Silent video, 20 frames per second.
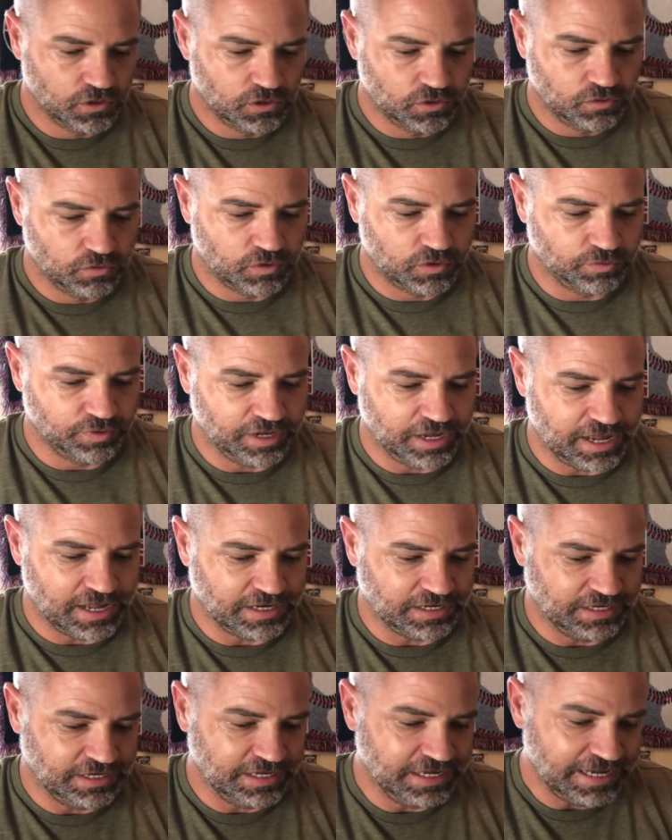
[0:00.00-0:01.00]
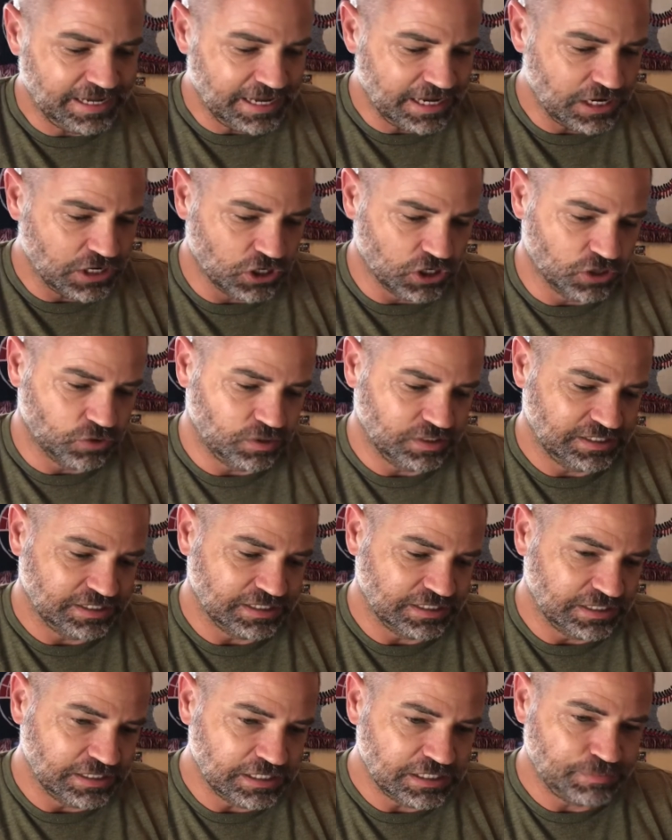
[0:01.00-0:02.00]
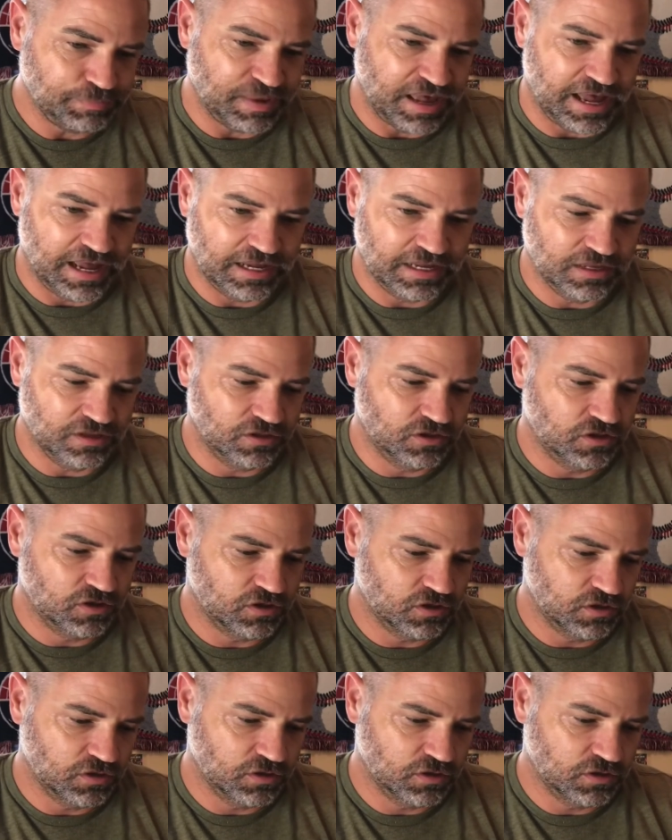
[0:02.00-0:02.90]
What do we got in here? What's in this package?